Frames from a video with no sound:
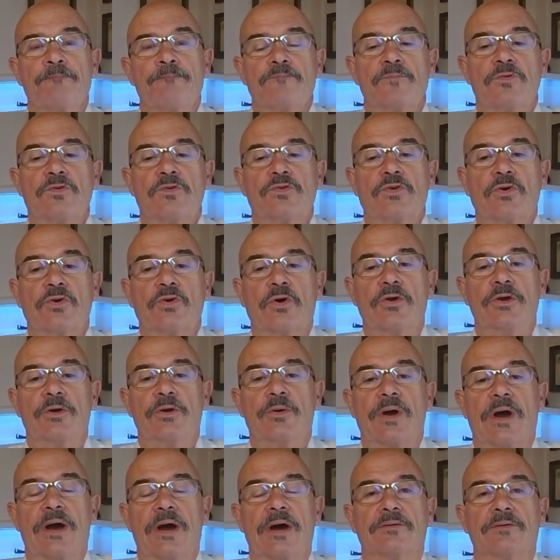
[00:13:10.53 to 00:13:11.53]
so you
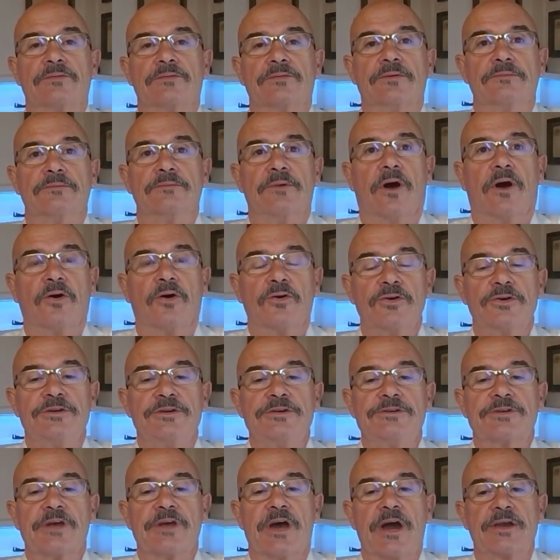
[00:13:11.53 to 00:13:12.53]
have all your
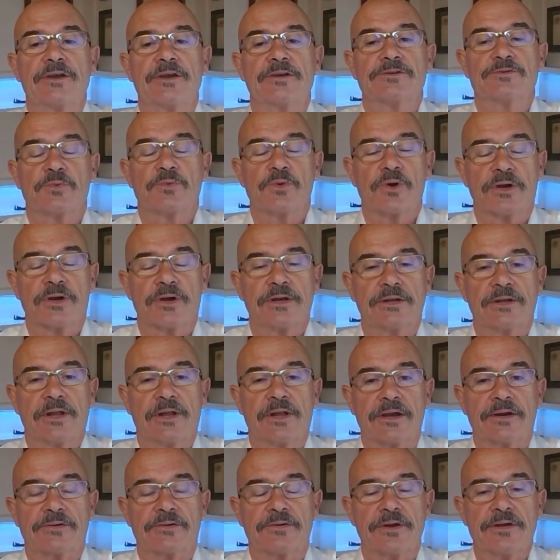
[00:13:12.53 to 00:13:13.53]
designers working
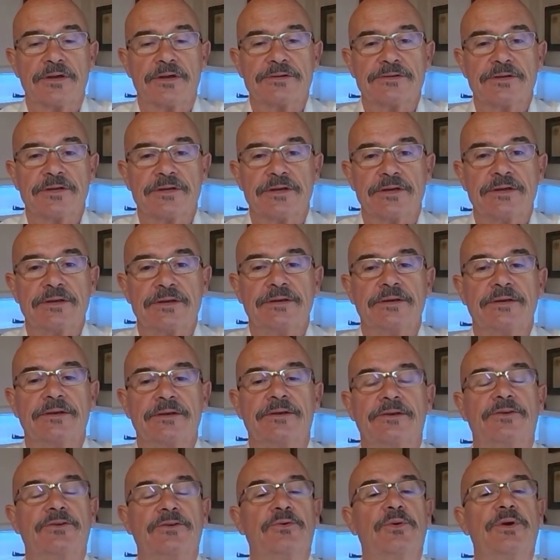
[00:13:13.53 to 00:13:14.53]
like crazy,
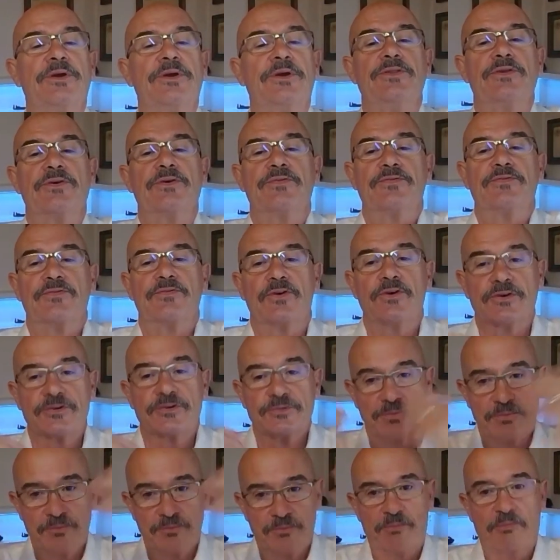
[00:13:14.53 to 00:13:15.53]
doing the first
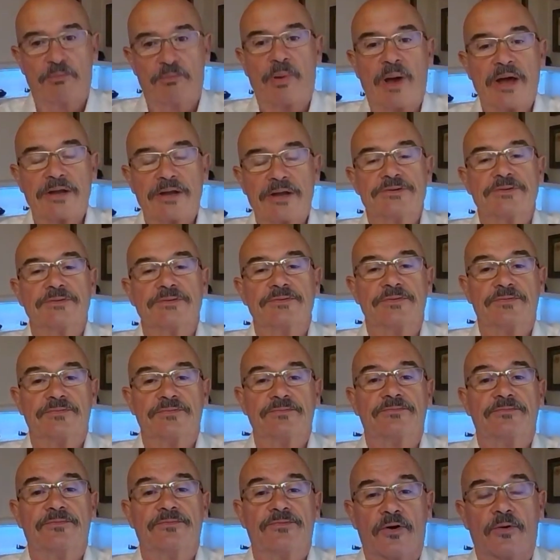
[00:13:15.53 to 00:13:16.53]
batch of
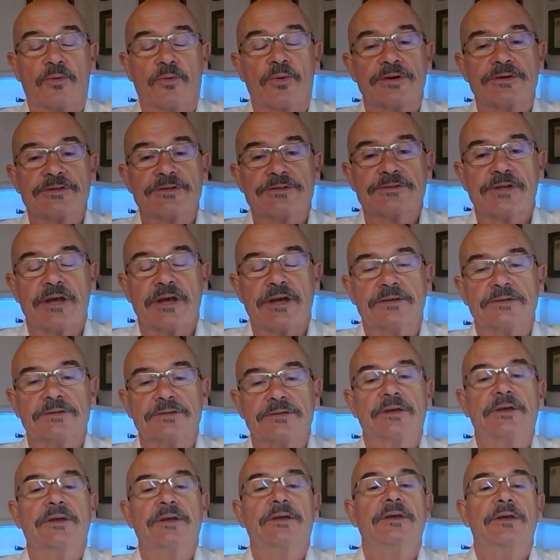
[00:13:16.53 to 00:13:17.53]
footwear design.
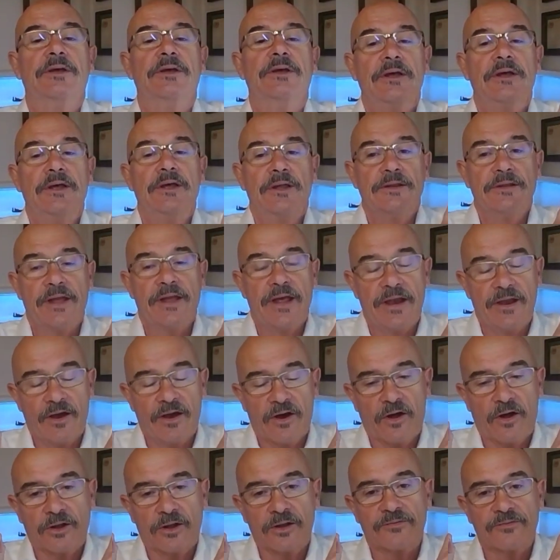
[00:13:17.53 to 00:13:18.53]
Then
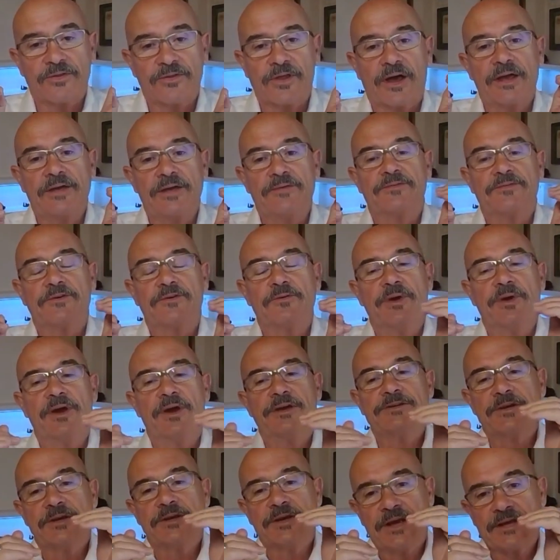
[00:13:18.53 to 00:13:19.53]
all of that
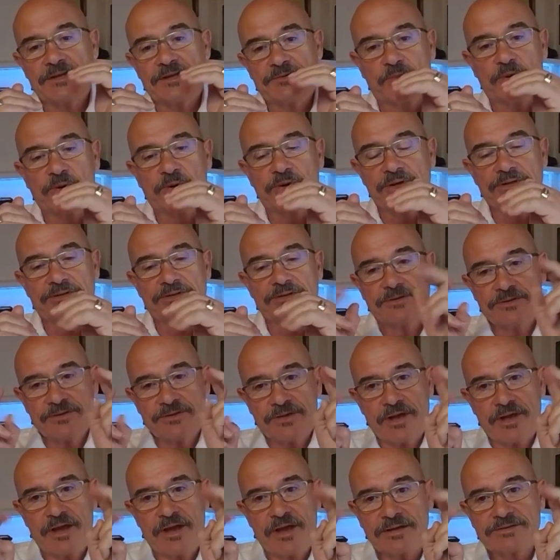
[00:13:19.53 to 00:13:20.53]
information gets put into
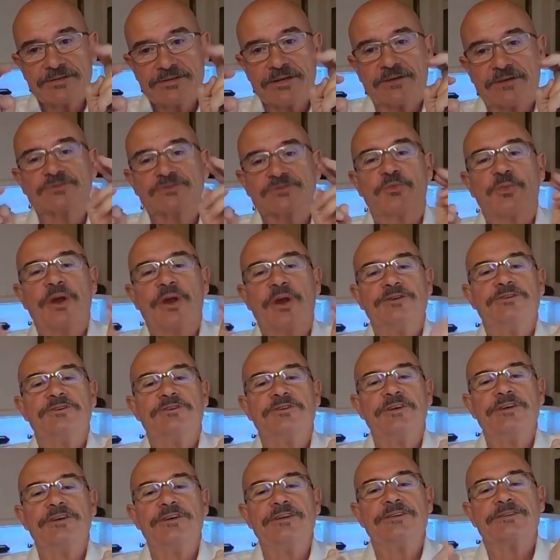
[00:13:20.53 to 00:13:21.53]
Excel
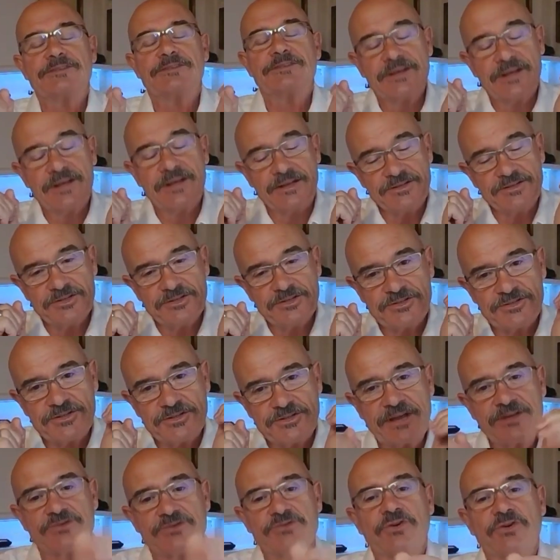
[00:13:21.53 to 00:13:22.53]
spreadsheets and
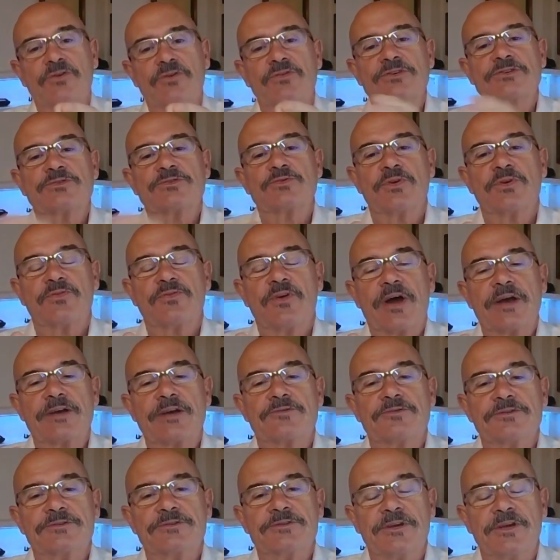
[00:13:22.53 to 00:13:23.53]
sent over to a
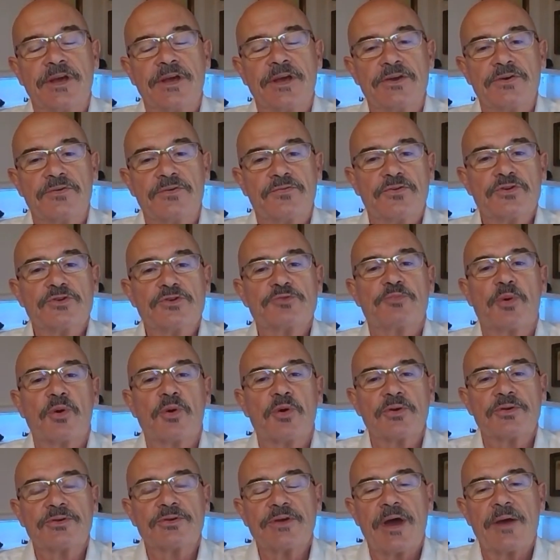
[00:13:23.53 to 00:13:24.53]
factory to get your first
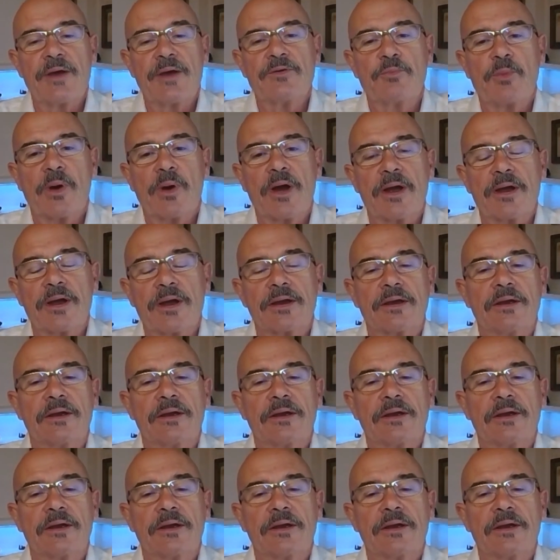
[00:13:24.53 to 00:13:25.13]
prototypes back.